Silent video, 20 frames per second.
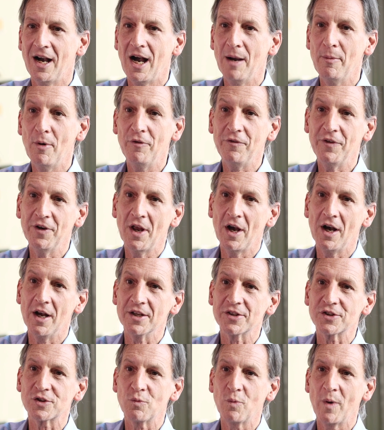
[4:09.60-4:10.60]
I'm often
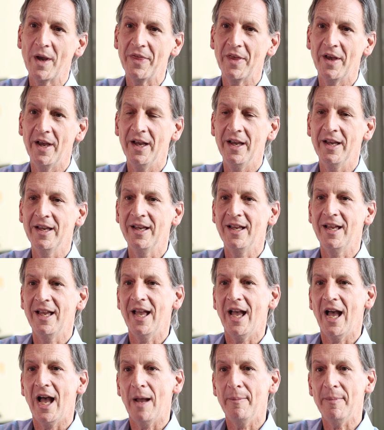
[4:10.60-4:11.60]
asked whether,
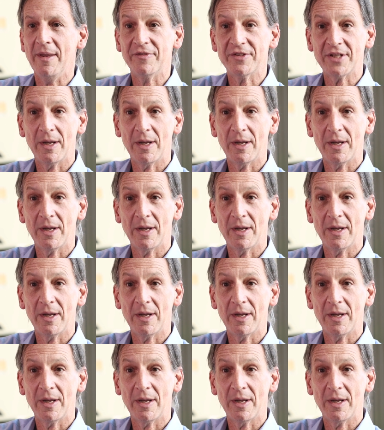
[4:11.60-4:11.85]
if